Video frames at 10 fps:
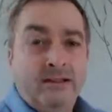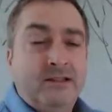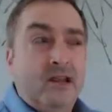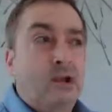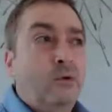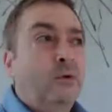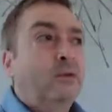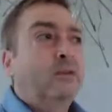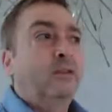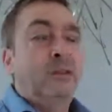So
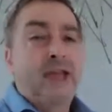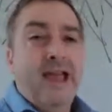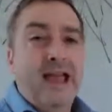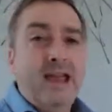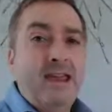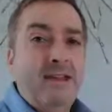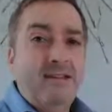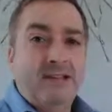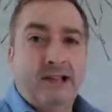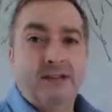the A
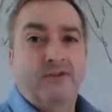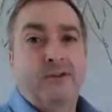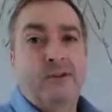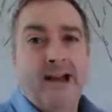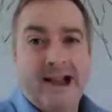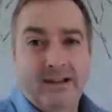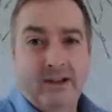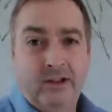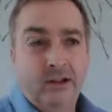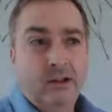stands for
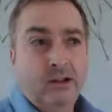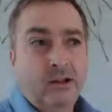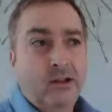anchor,